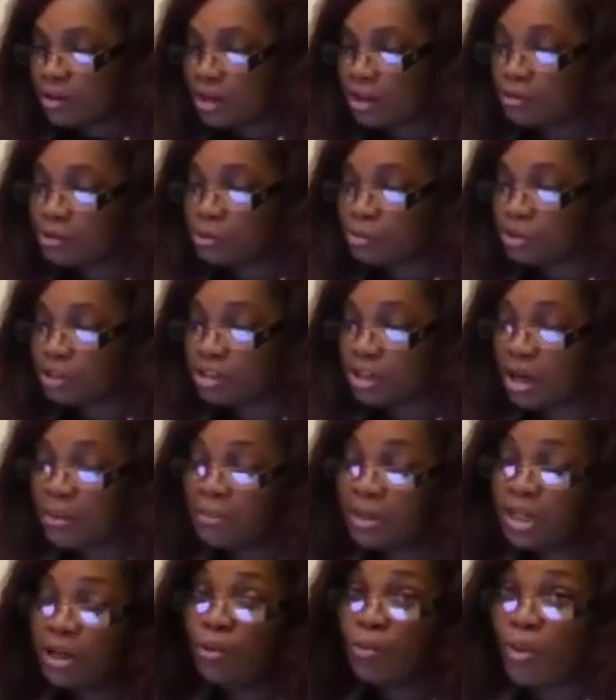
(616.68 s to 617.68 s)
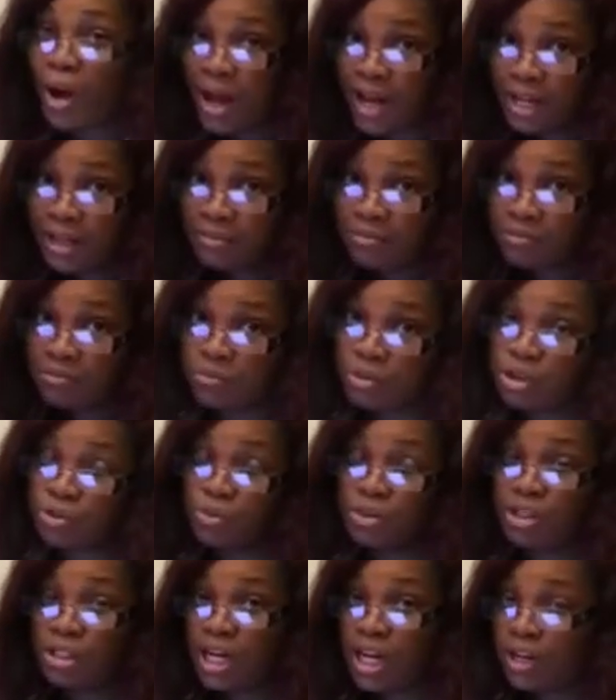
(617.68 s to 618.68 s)
It was predominantly white, which
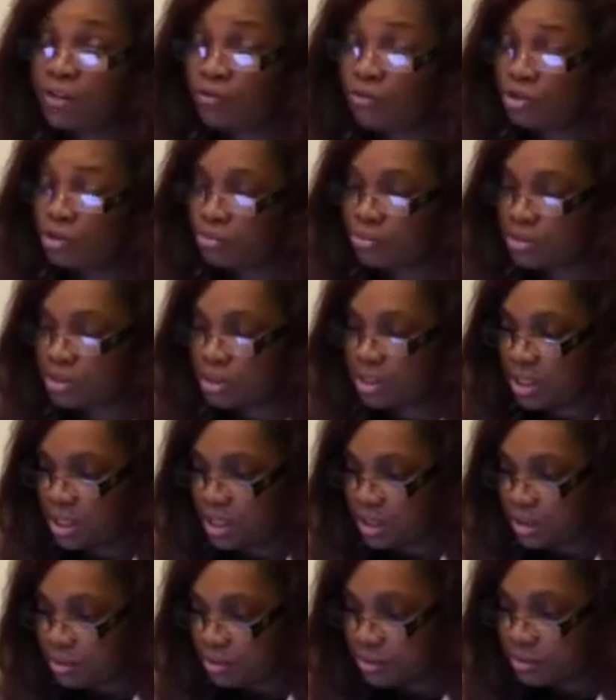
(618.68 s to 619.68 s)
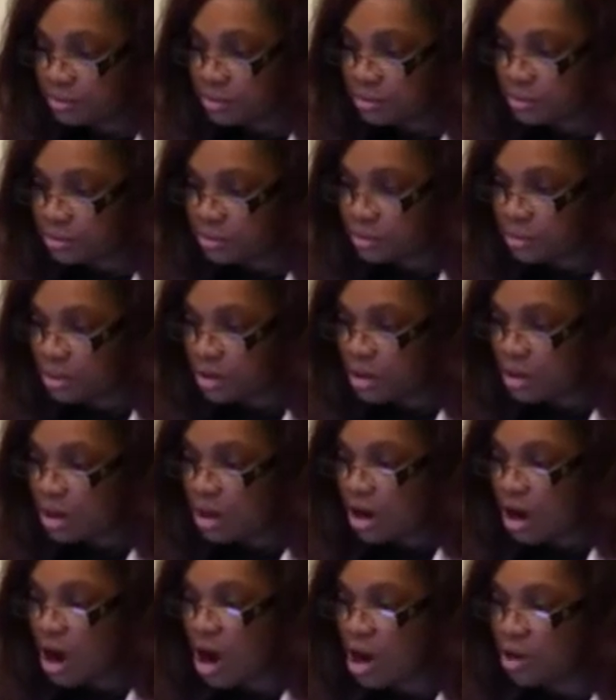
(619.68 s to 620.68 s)
was 84%.
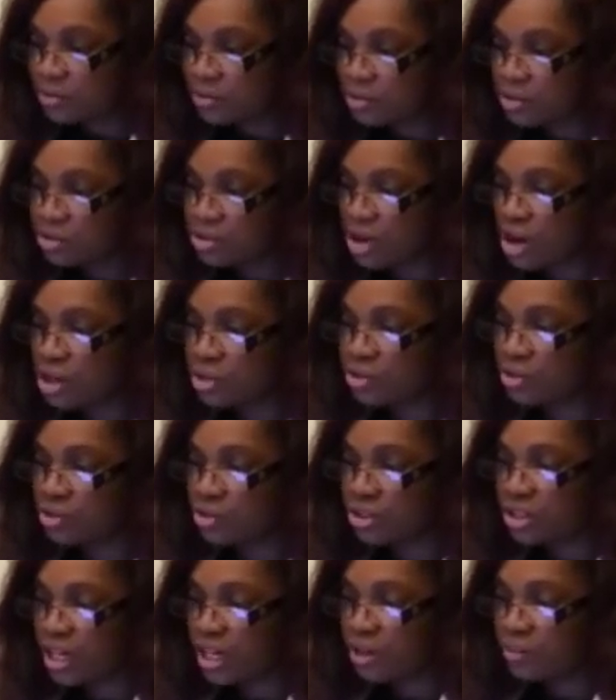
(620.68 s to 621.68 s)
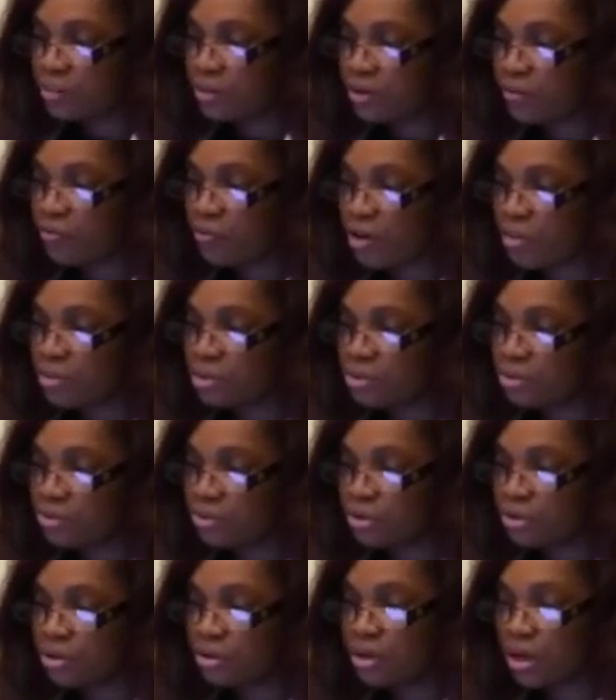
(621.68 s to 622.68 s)
Authors are associated with
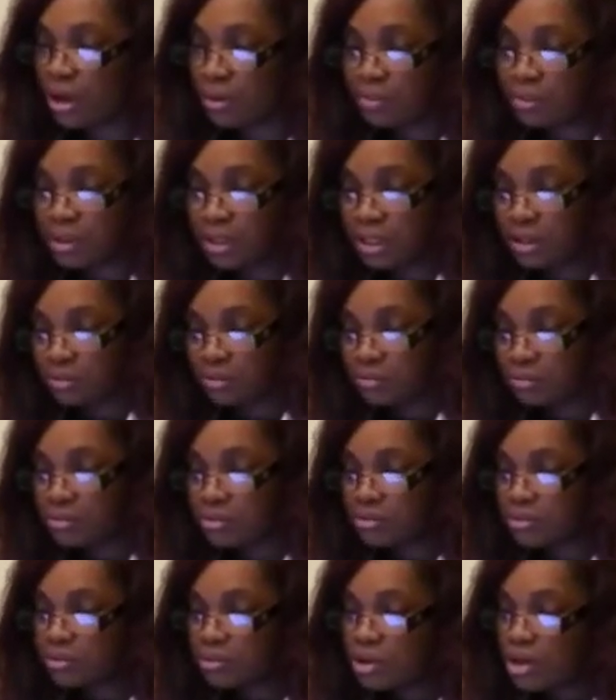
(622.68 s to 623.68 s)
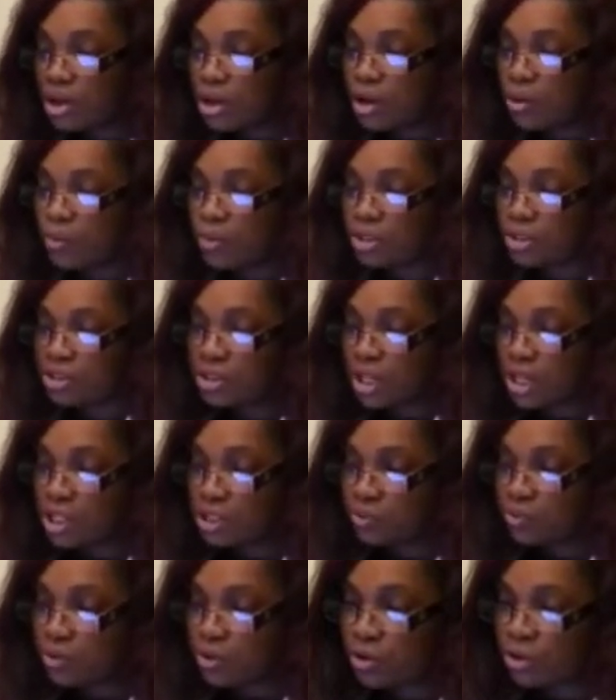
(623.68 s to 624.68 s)
pharmaceutical company, which
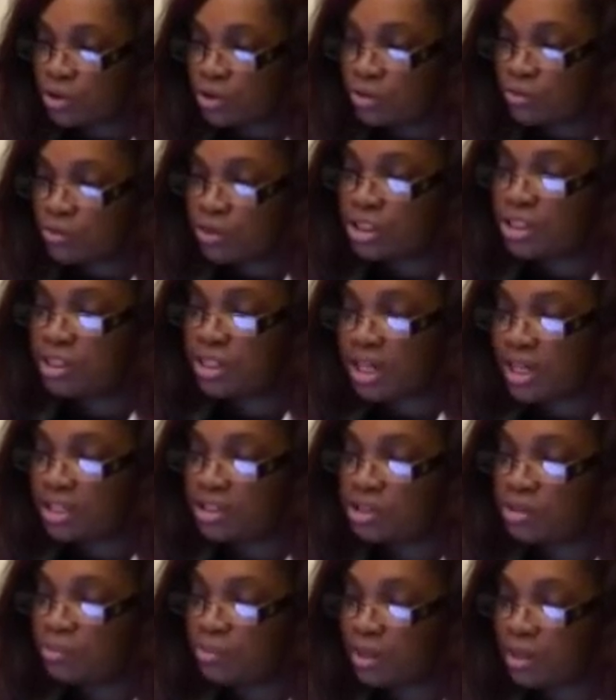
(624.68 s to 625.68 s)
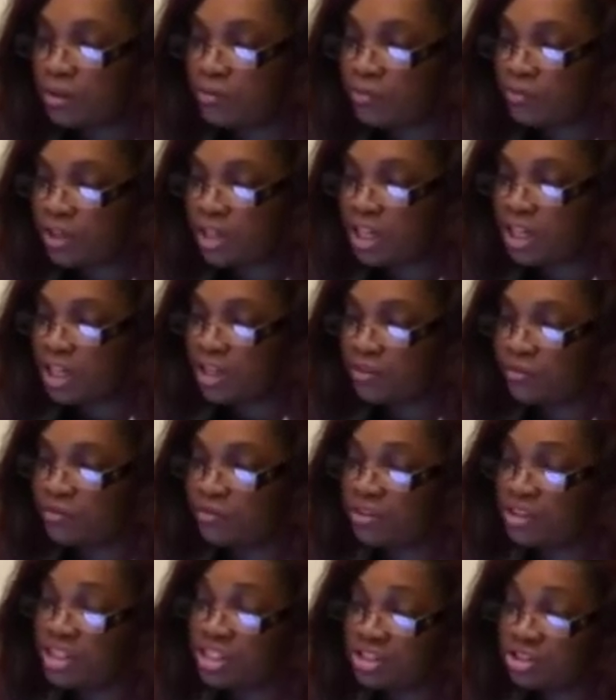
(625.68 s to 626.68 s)
stands to benefit if
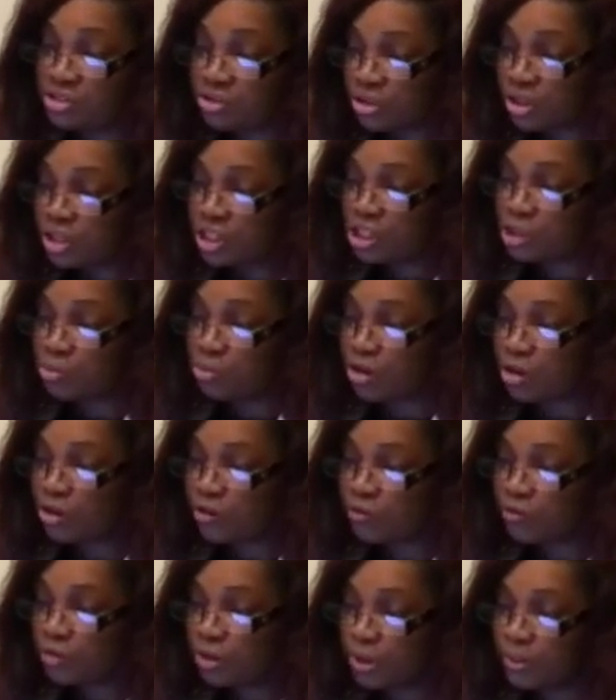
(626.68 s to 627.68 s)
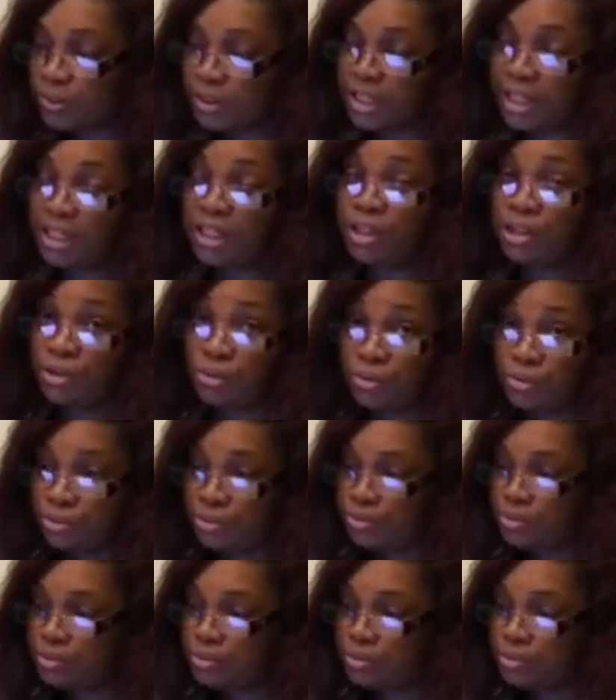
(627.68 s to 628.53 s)
this drug is more frequently used.